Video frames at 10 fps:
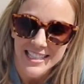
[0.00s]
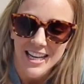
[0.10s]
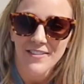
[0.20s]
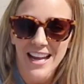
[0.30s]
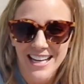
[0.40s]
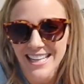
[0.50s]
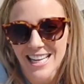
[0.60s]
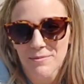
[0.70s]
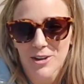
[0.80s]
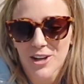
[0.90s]
see if they need
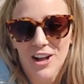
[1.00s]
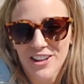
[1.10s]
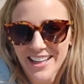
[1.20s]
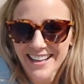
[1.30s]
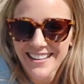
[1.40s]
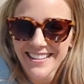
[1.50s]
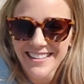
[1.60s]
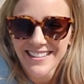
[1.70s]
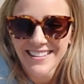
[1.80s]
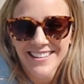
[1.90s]
any more caulking.
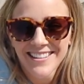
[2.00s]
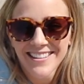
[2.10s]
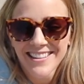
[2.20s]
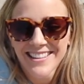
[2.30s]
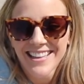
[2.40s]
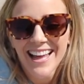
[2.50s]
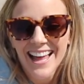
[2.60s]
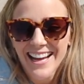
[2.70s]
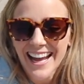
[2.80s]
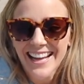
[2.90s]

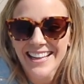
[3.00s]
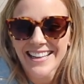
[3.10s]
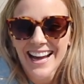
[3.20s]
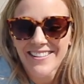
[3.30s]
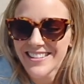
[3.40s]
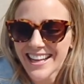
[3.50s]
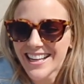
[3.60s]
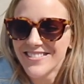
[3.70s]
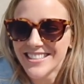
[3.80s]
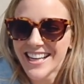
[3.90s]
Okay, I feel
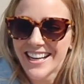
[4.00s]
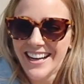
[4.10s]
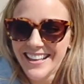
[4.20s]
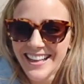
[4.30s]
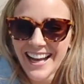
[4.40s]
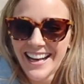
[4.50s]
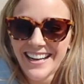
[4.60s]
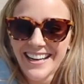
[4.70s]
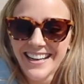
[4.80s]
like I'm stuck on the ladder.